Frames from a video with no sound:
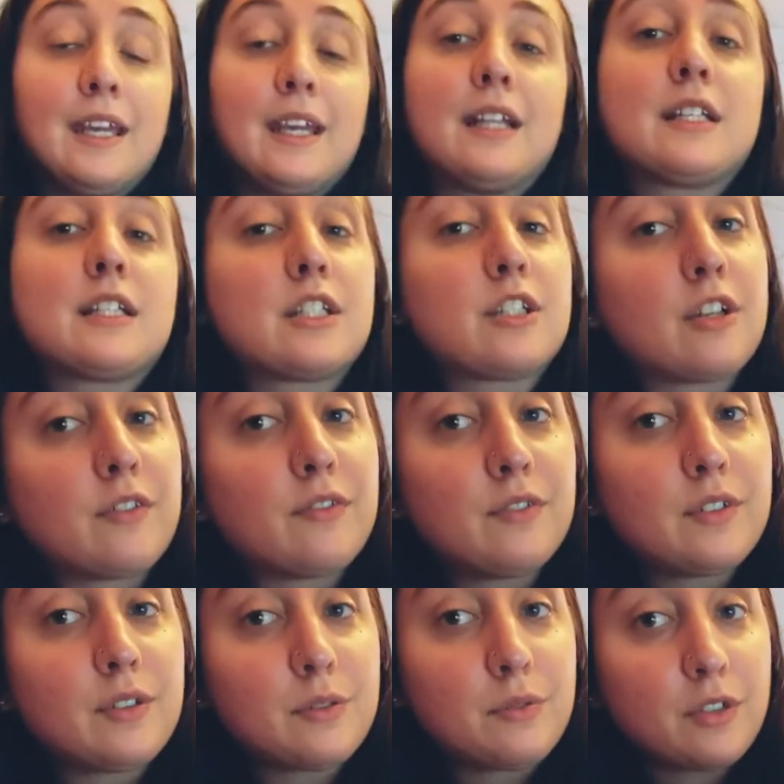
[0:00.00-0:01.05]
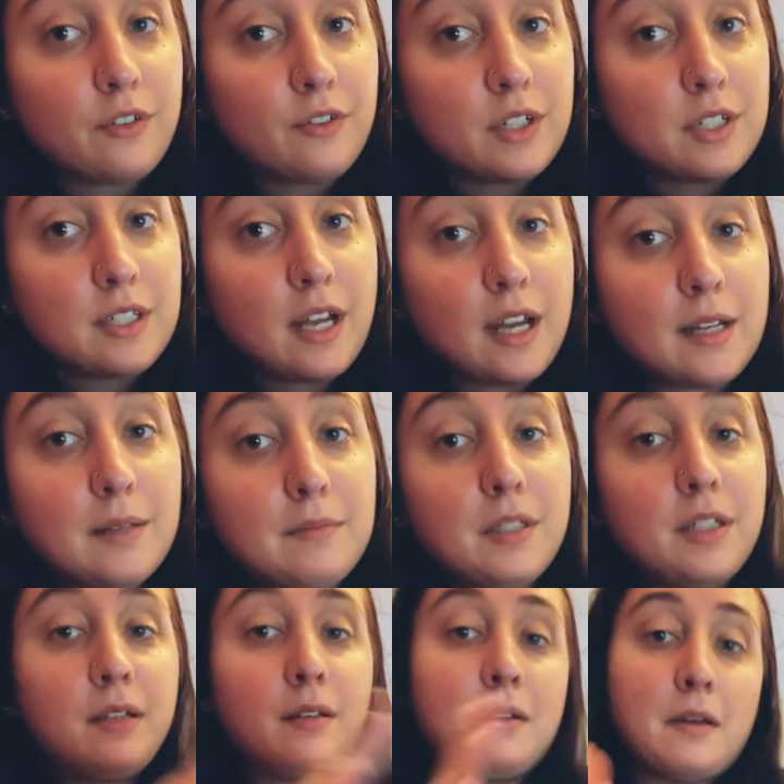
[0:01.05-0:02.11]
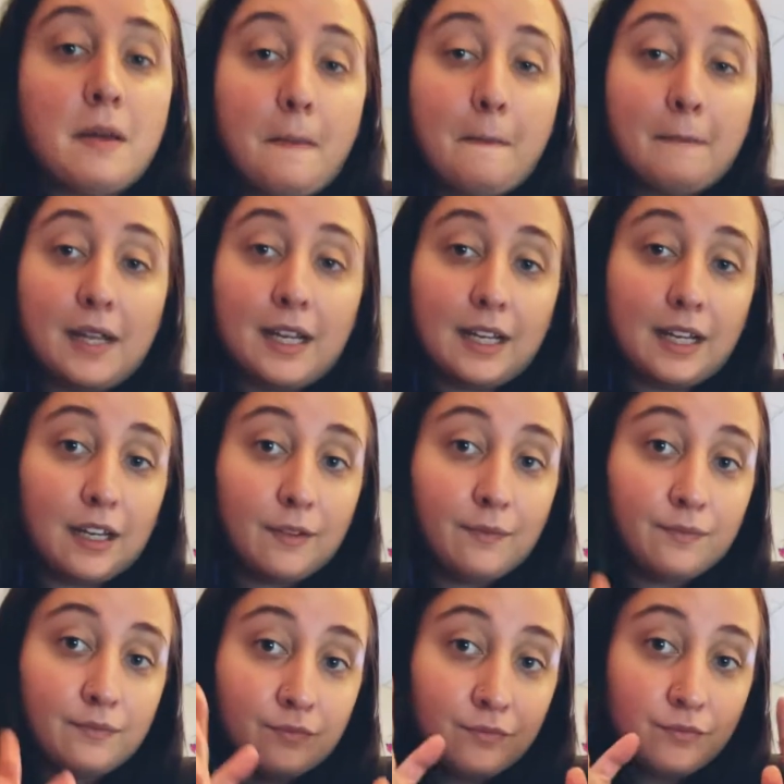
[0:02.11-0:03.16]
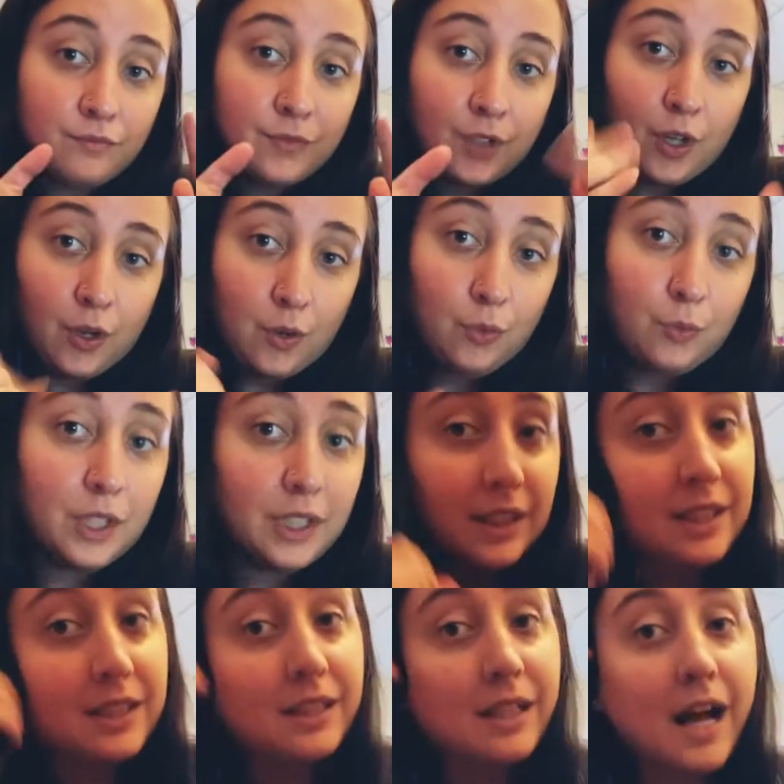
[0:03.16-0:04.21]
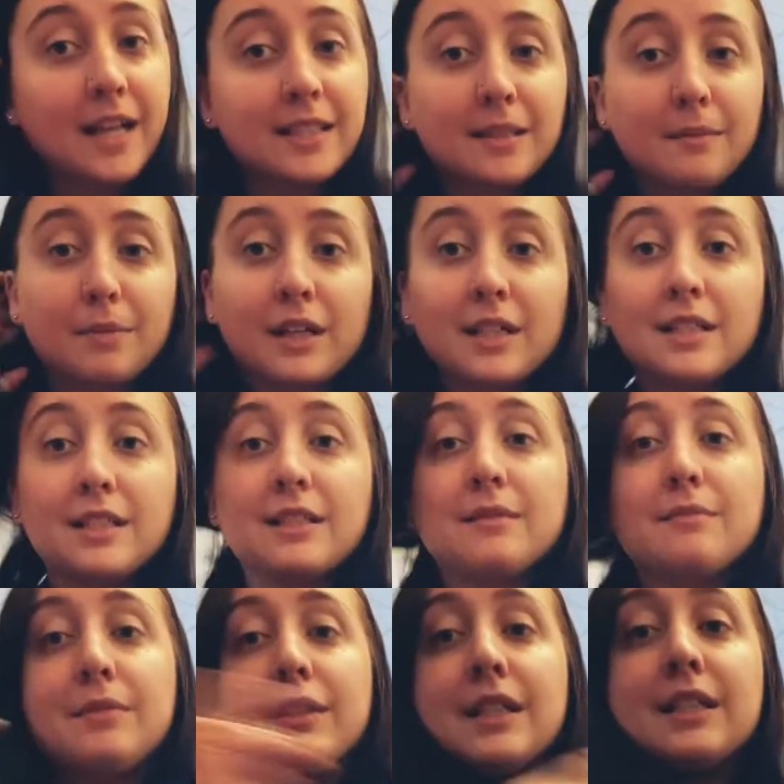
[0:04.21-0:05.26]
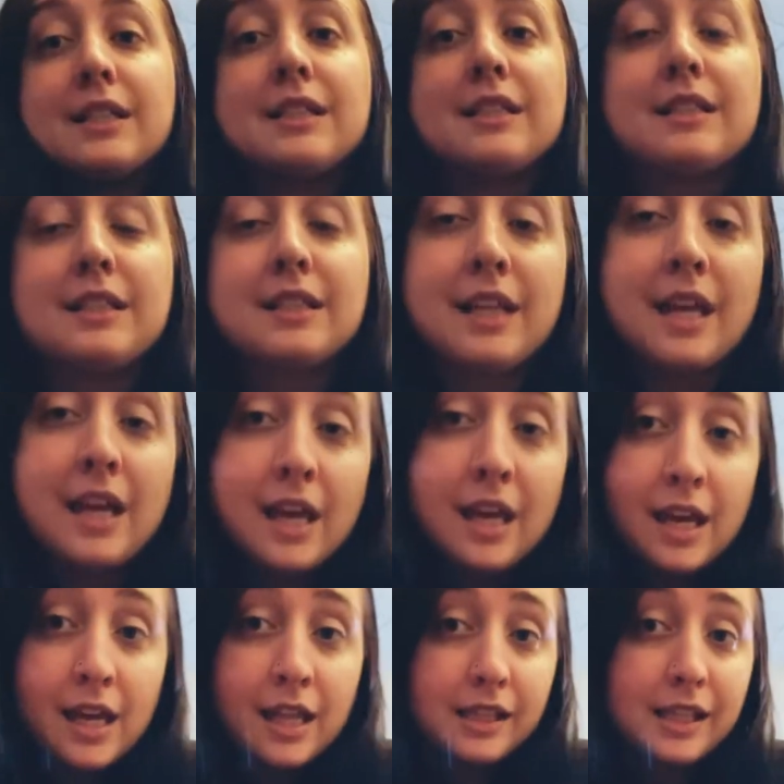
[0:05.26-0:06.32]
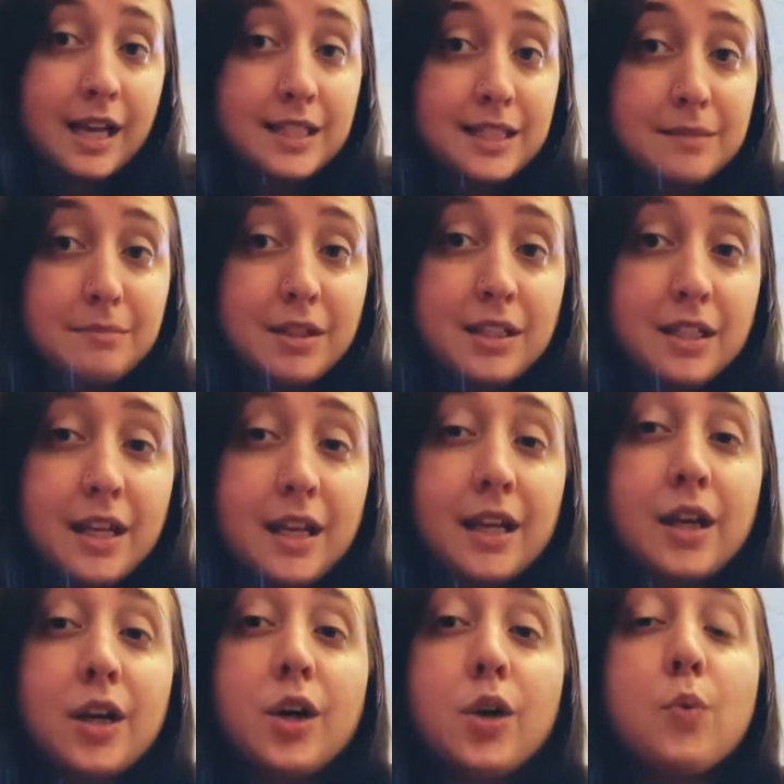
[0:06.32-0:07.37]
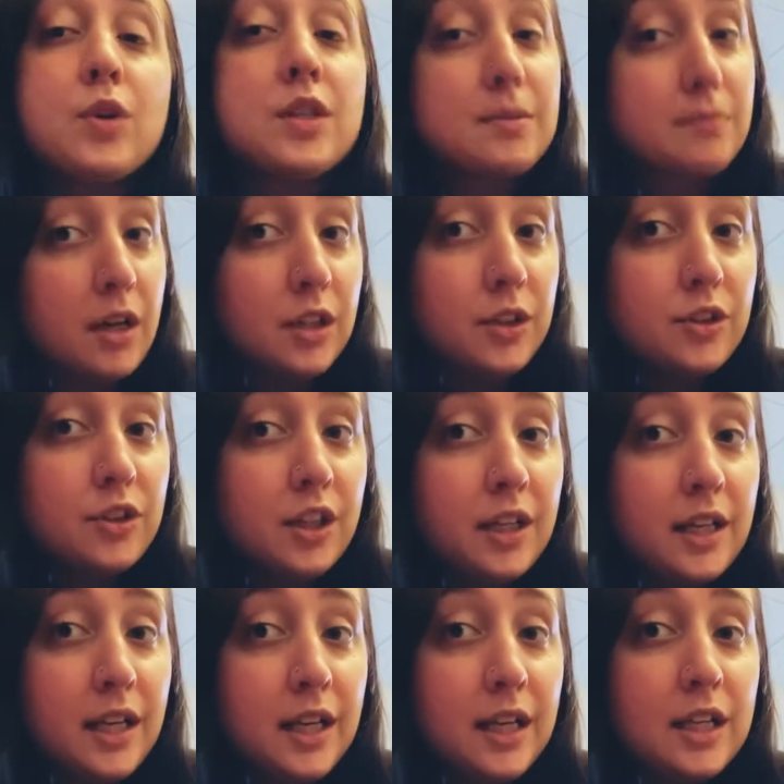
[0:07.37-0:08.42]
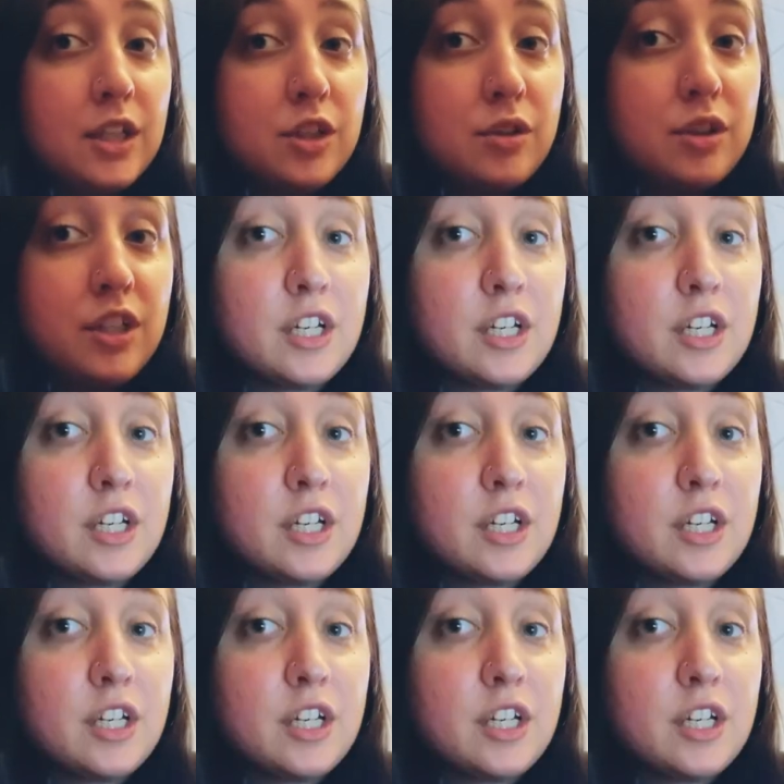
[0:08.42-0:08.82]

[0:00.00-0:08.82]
and this was our first time meeting with this class in person because last Monday was Martin Luther King Jr.